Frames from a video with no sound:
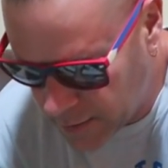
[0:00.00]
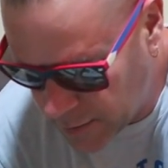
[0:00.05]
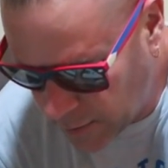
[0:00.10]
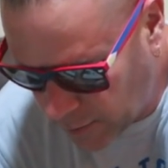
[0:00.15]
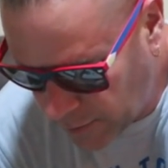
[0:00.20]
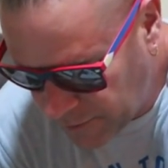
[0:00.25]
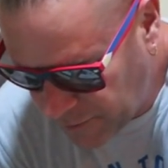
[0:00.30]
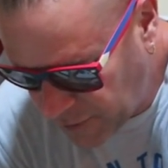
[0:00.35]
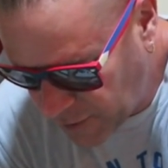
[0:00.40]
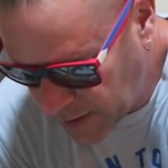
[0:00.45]

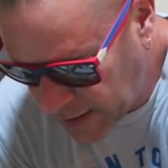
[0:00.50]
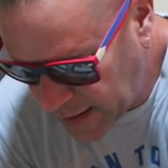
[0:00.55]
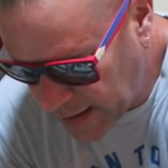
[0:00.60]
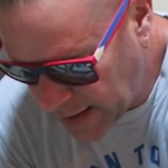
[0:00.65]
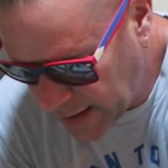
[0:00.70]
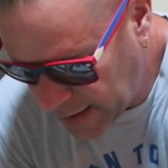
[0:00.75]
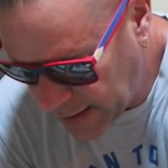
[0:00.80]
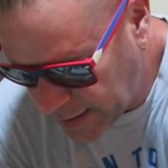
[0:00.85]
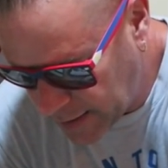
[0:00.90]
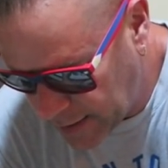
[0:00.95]
Don't
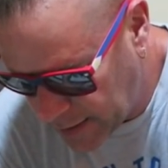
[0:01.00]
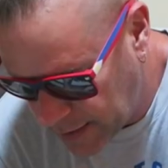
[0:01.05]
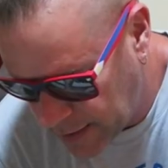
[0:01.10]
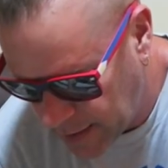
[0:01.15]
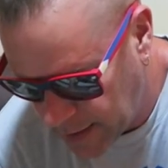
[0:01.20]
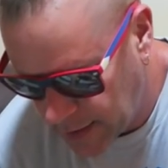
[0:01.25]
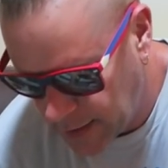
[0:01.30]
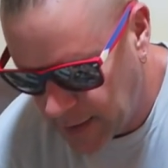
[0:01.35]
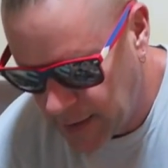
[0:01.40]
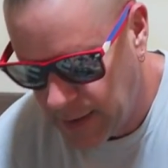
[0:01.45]
forget,
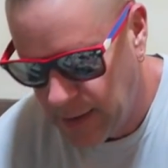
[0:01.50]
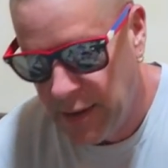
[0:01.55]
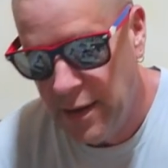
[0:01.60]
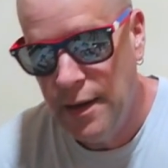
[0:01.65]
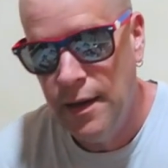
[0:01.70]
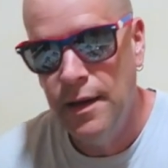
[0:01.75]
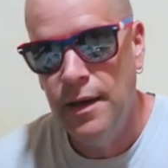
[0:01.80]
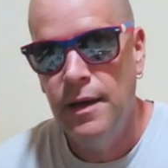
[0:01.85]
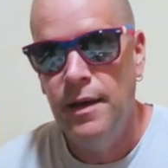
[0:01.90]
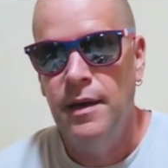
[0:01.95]

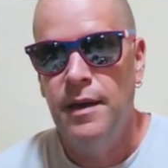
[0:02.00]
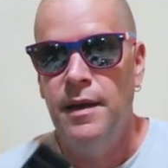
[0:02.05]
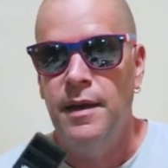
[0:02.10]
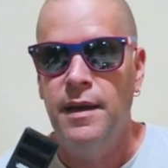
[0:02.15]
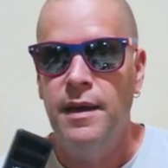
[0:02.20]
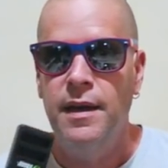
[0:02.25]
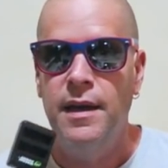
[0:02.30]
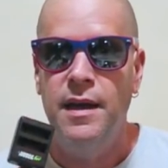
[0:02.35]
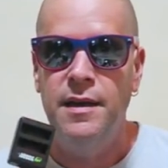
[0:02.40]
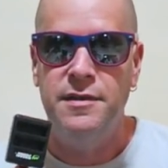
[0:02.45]

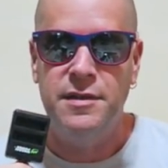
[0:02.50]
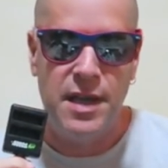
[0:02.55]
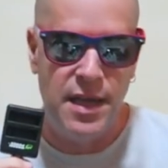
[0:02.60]
guys,